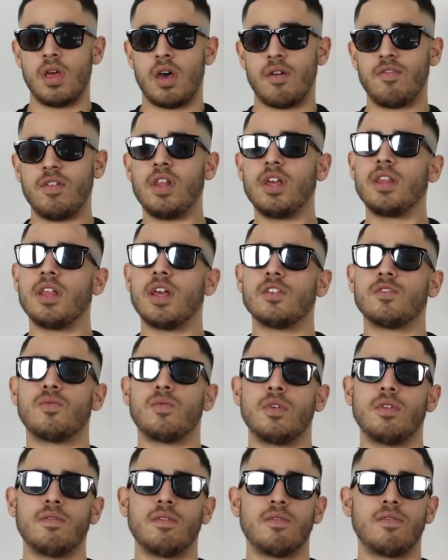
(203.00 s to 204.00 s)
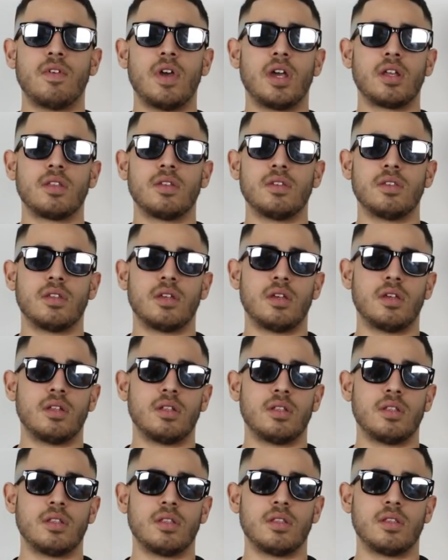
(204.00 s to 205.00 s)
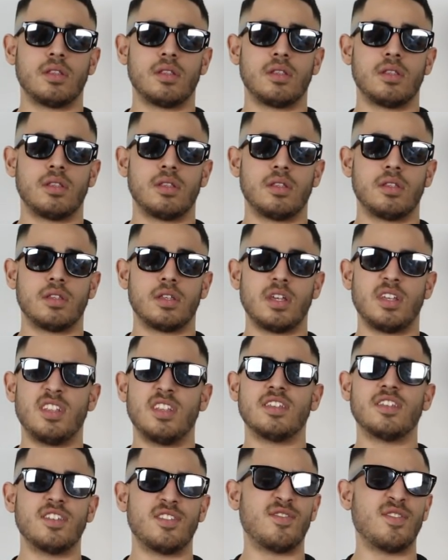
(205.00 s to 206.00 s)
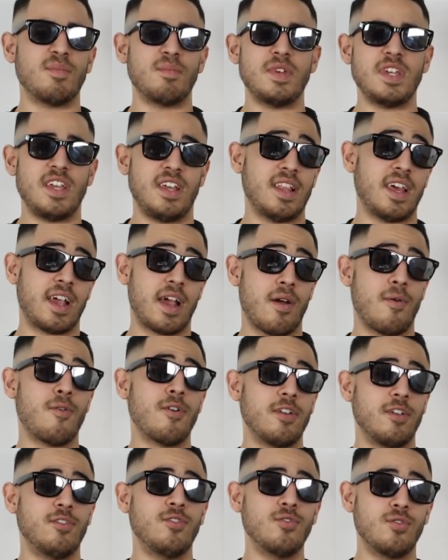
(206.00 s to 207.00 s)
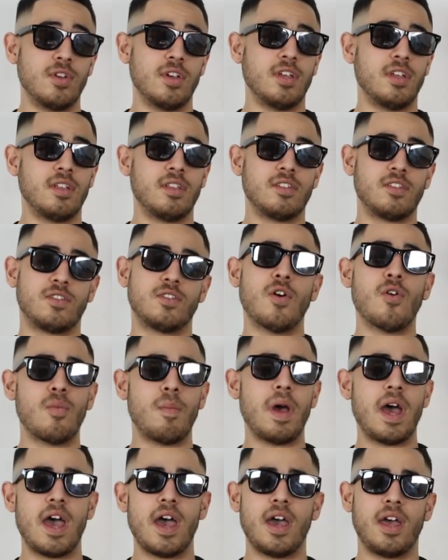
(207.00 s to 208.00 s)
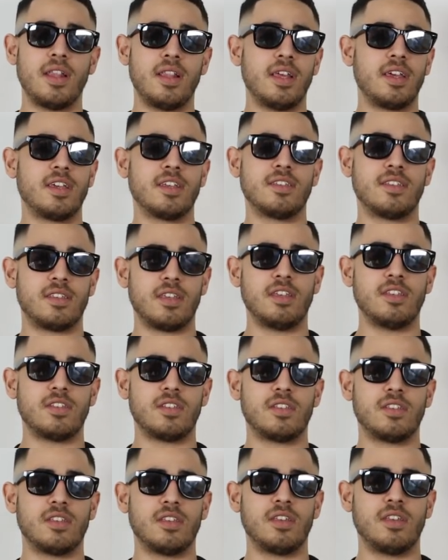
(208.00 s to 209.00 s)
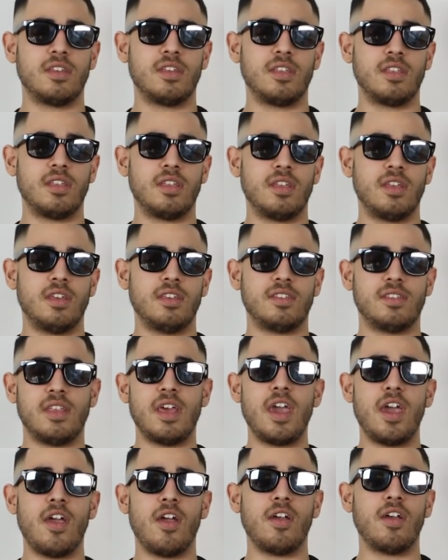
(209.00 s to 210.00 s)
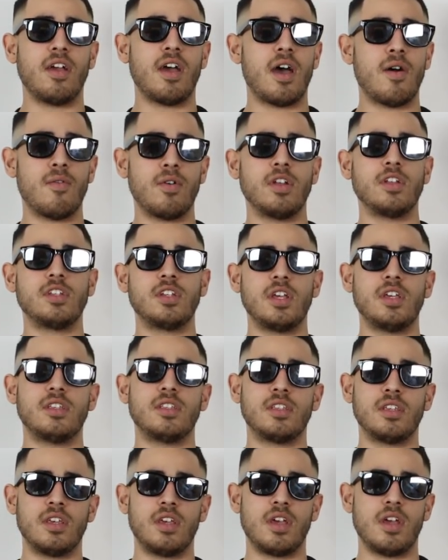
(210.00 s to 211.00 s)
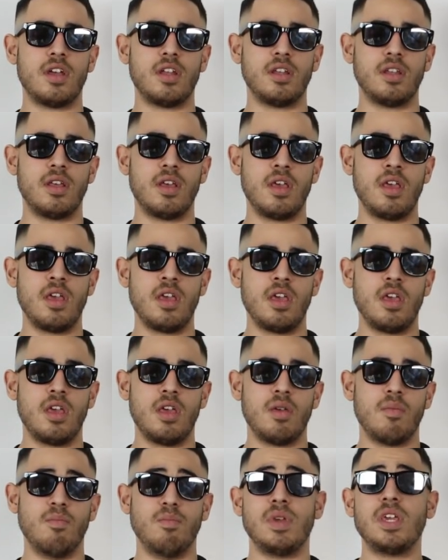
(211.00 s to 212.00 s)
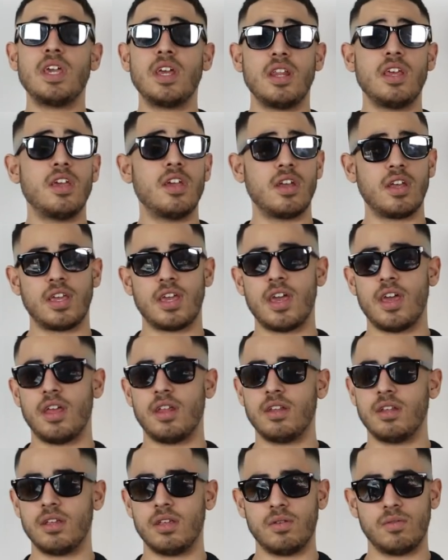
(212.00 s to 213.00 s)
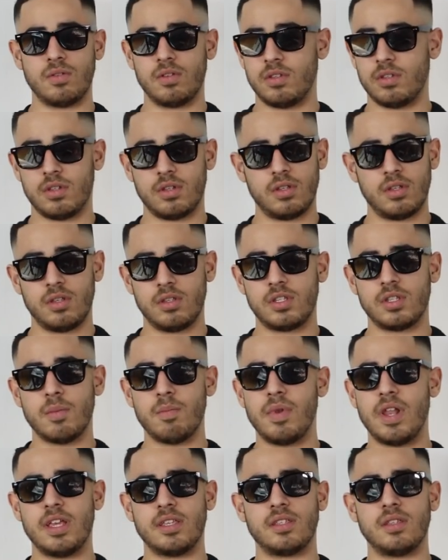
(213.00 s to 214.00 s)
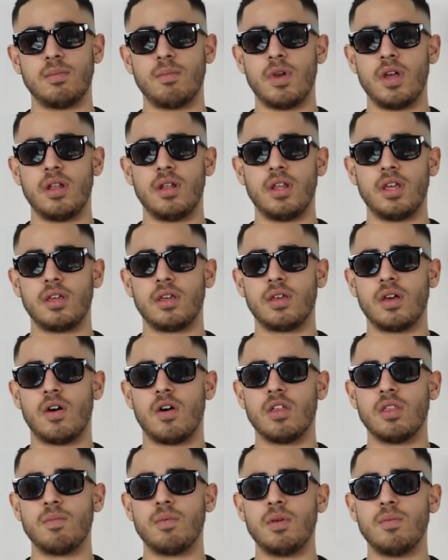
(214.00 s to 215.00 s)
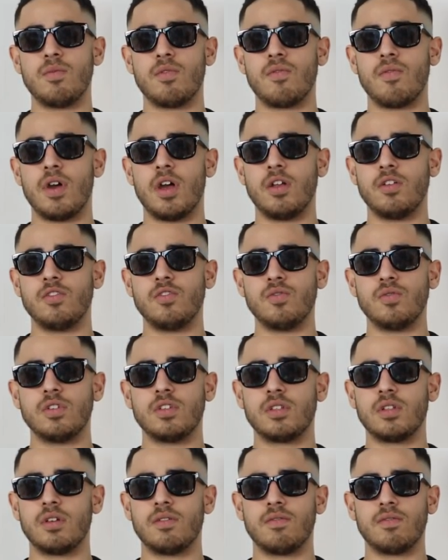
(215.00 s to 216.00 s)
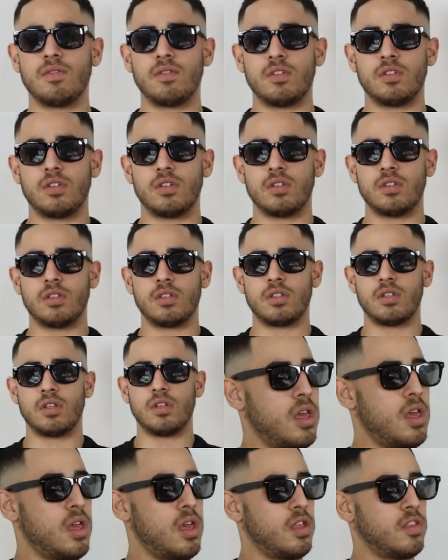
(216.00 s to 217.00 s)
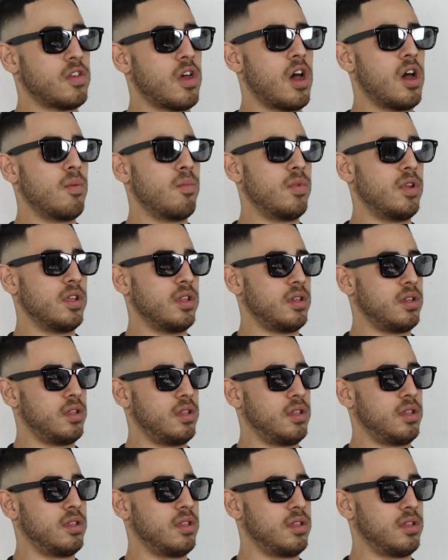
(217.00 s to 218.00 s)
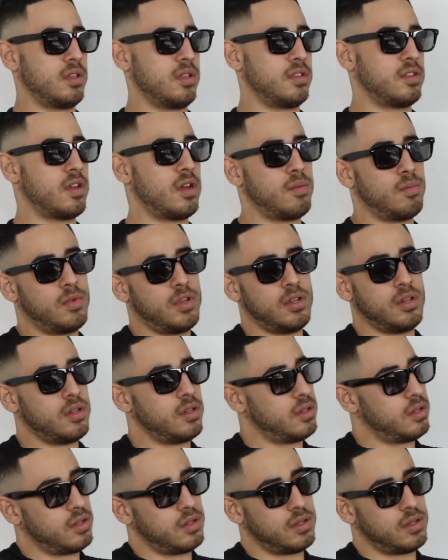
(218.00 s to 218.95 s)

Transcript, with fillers: I feel like that's one of the factors that it's like this is for me. Like I want to do it so bad. Like it's it's it's there. I want to chase it. And being here in Canada, it was it's a blessing, man. Like all the people around you and stuff. It's just it's humbling. It's humbling.